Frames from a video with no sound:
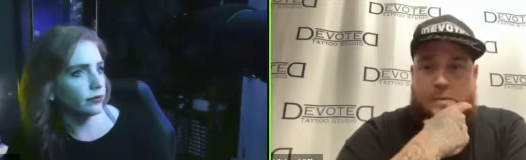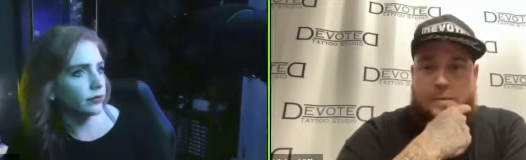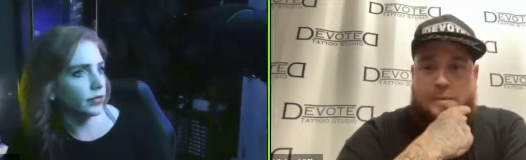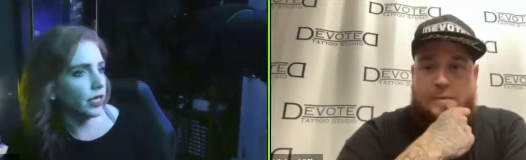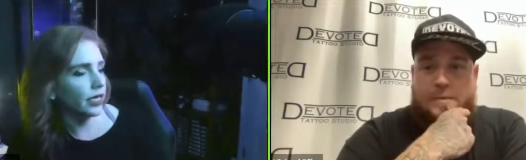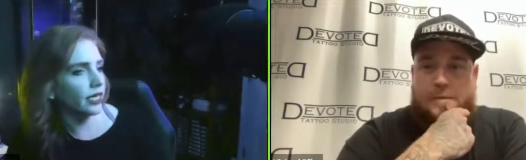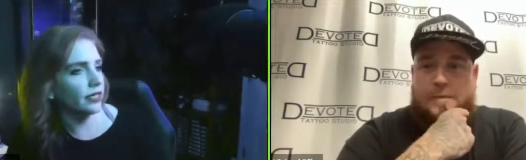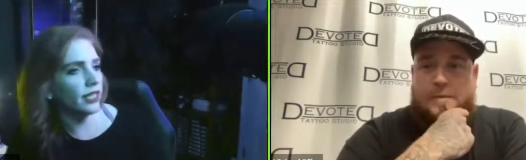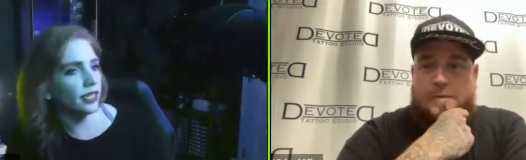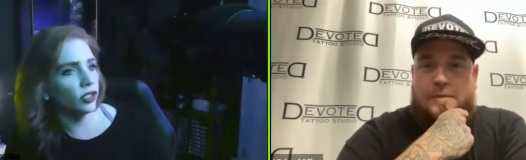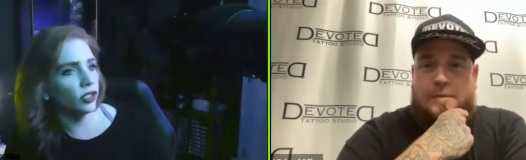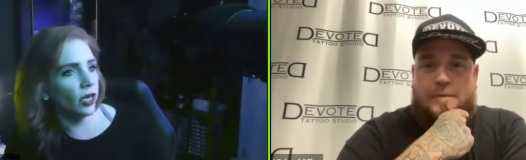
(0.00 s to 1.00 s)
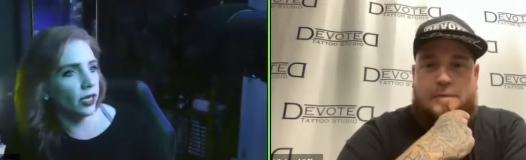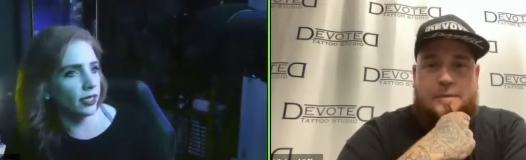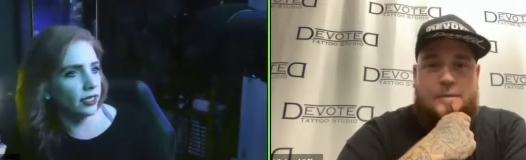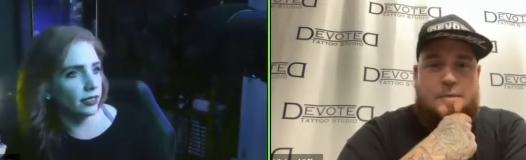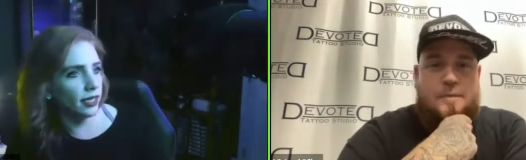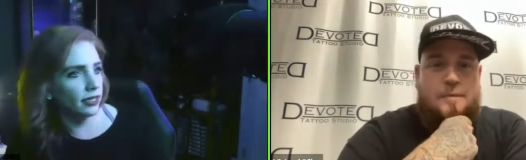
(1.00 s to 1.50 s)
Speaker 1: And then thanks, Sean. He
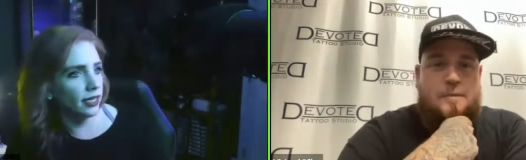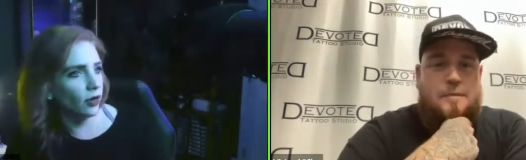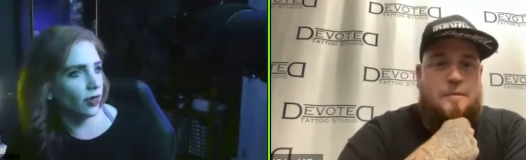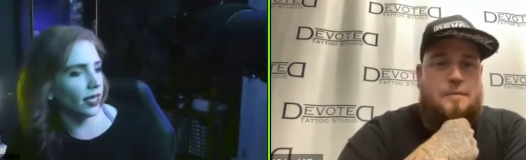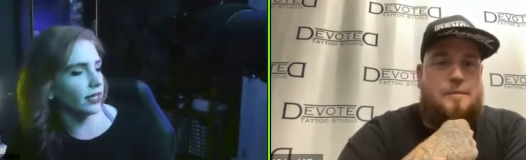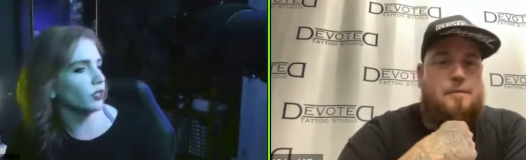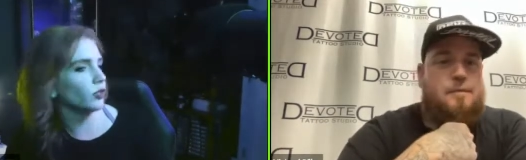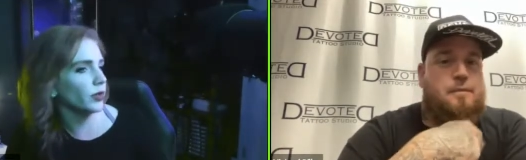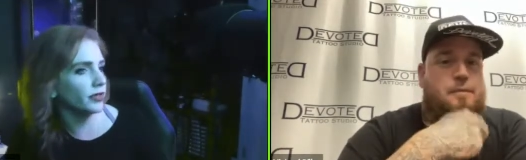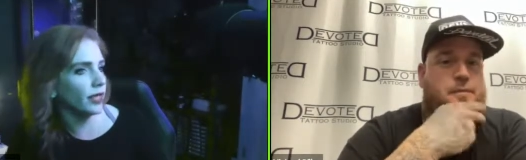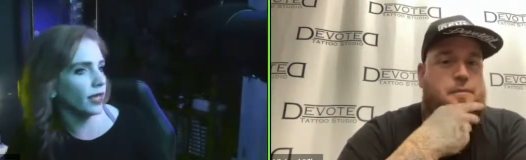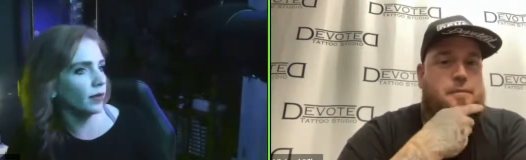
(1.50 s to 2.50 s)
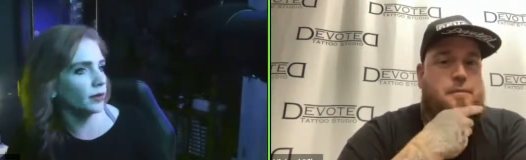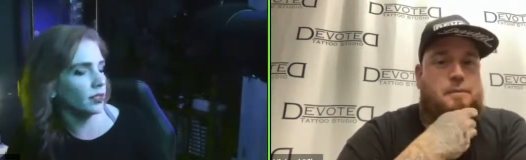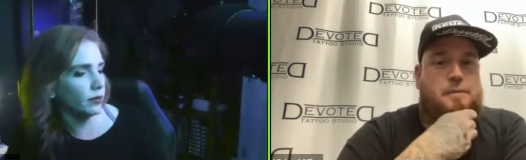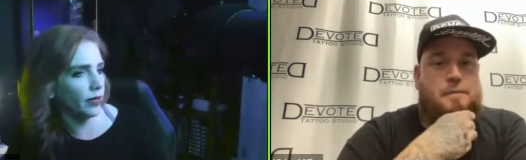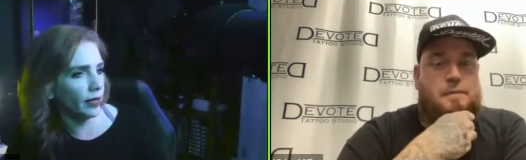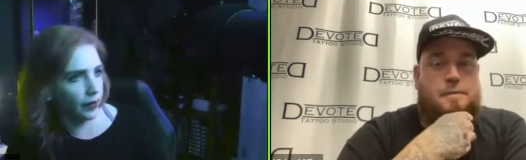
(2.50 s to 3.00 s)
says, I don't like the twist tops. The
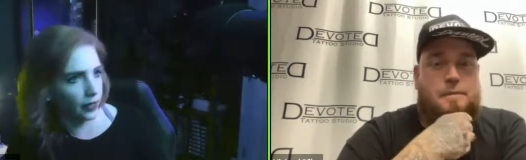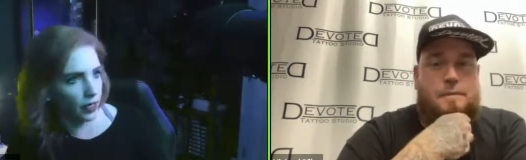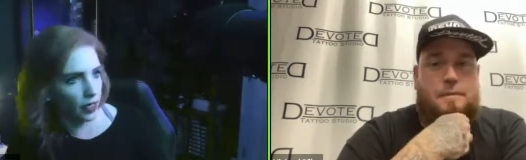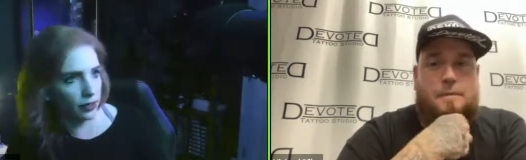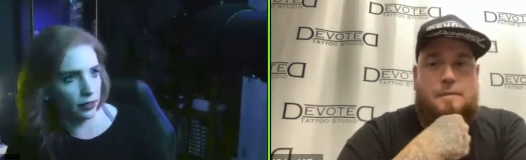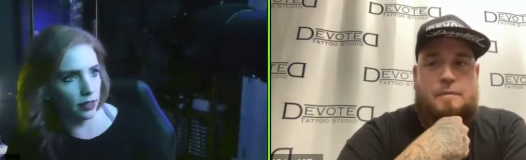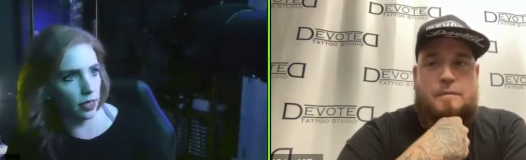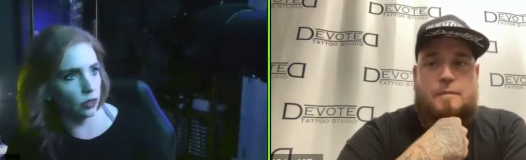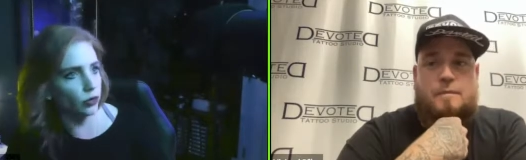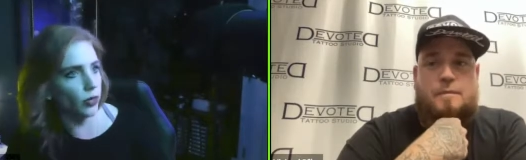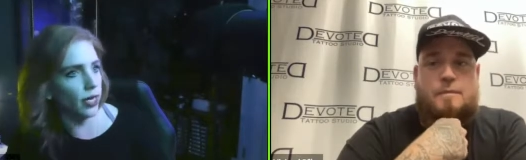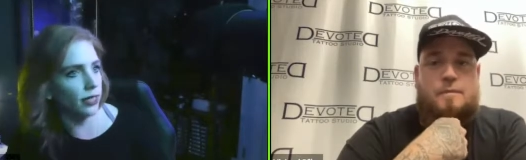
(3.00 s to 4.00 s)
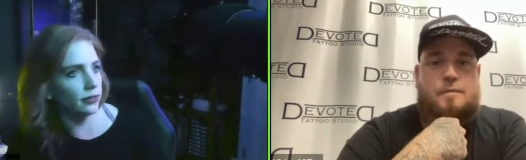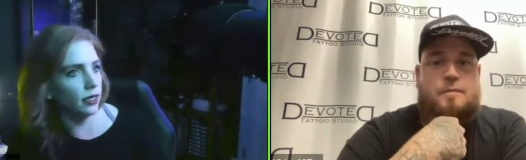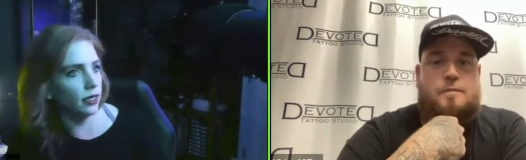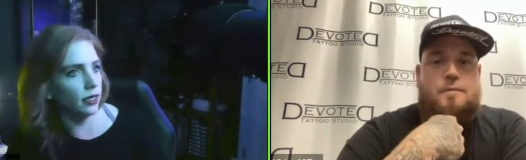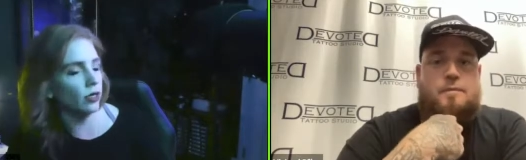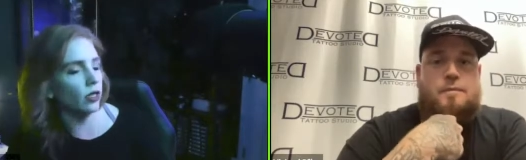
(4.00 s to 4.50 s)
pigment gets uh, dries
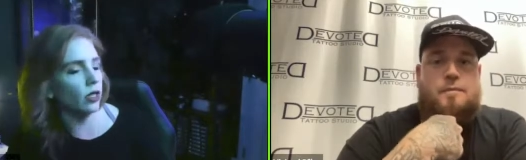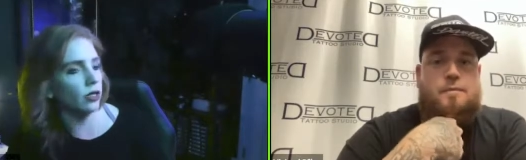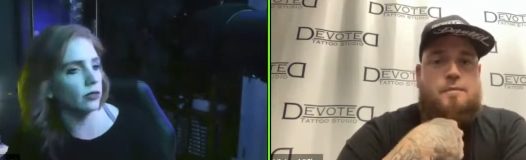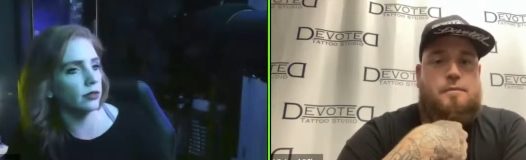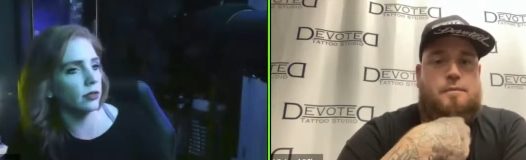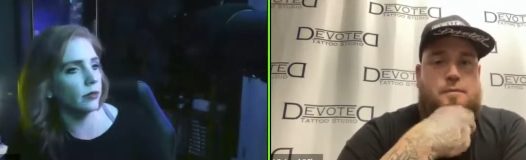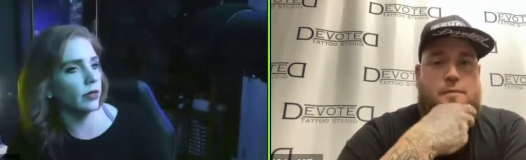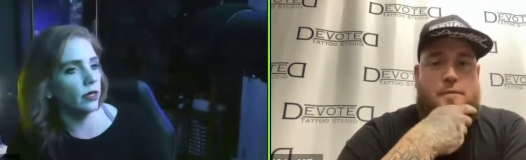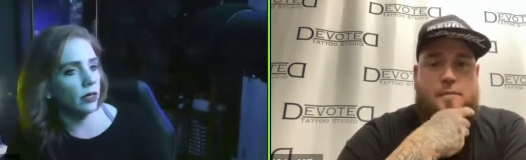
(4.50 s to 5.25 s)
up and clogs them.